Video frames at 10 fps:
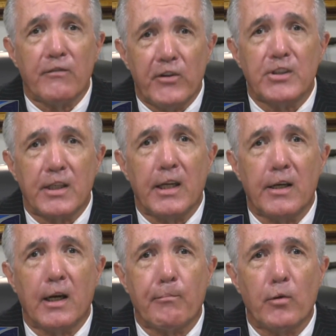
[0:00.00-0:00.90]

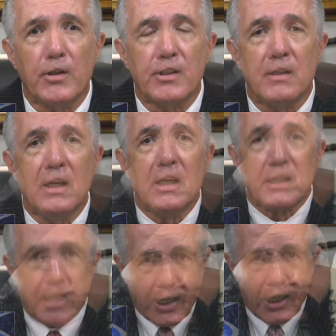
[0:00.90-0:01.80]
However, he's been
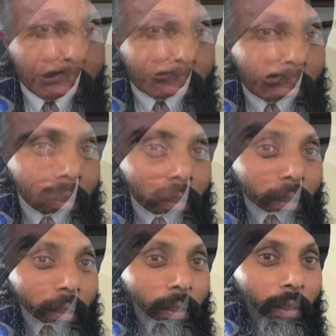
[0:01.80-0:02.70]
separated from
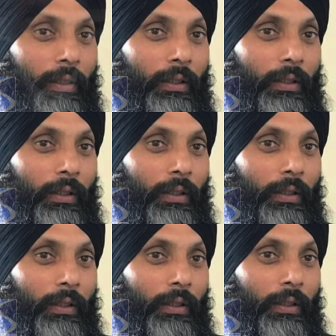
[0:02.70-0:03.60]
his family
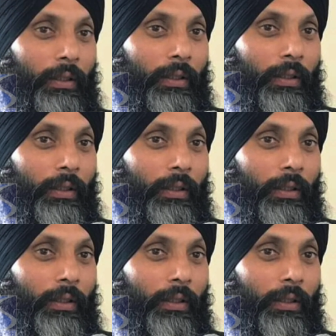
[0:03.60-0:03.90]
permanently.